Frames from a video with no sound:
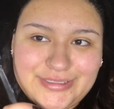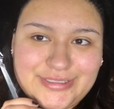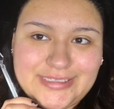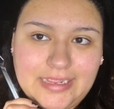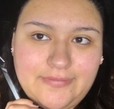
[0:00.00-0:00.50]

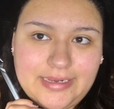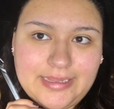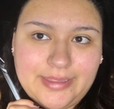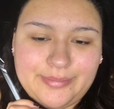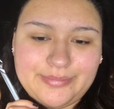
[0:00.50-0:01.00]
shaving
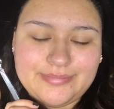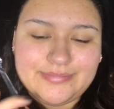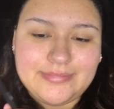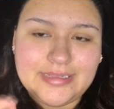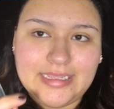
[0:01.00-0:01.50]
them,
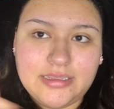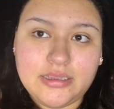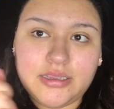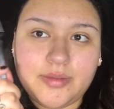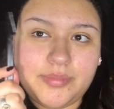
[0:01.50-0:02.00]
like
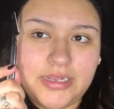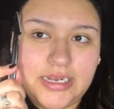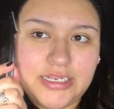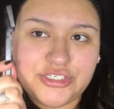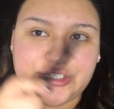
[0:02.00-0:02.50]

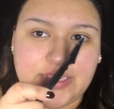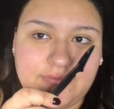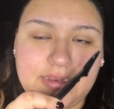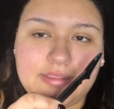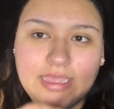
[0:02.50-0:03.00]
completely
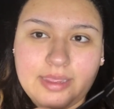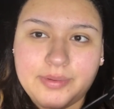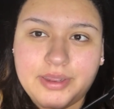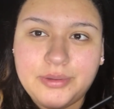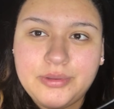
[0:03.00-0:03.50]
shaving the
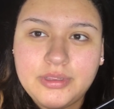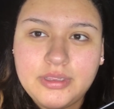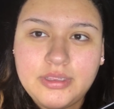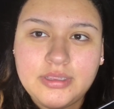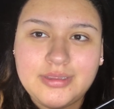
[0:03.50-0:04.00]
eyebrow.
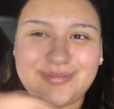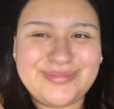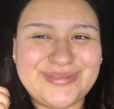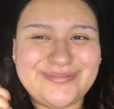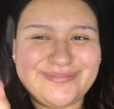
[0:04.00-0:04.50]

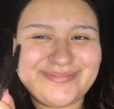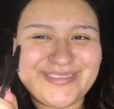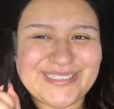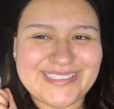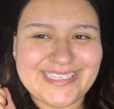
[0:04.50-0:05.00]

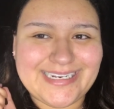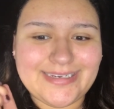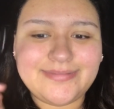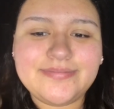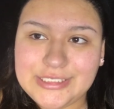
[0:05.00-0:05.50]
Just
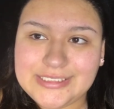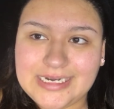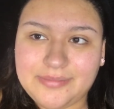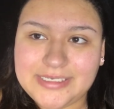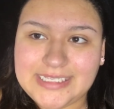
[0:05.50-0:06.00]
kidding. So
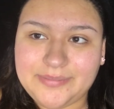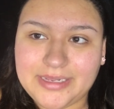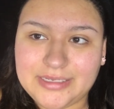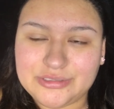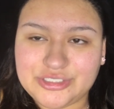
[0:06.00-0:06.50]
now I'm gonna take my
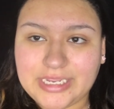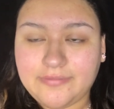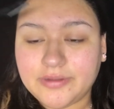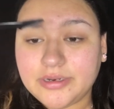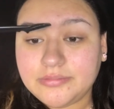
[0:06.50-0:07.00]
little
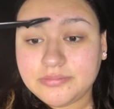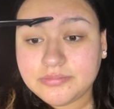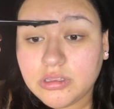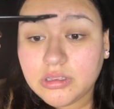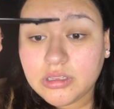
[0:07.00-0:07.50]
shaver and
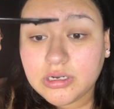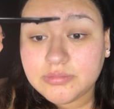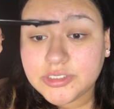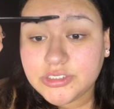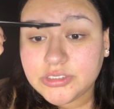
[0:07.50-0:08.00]

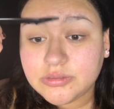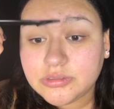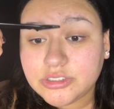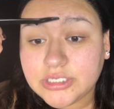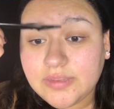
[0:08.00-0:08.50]
I'm just
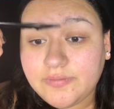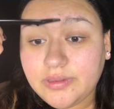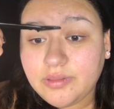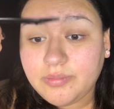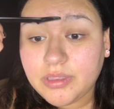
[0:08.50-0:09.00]

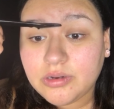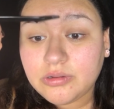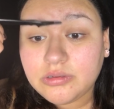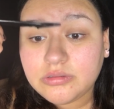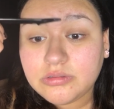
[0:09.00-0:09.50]
shaving the
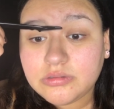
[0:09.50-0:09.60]
middle.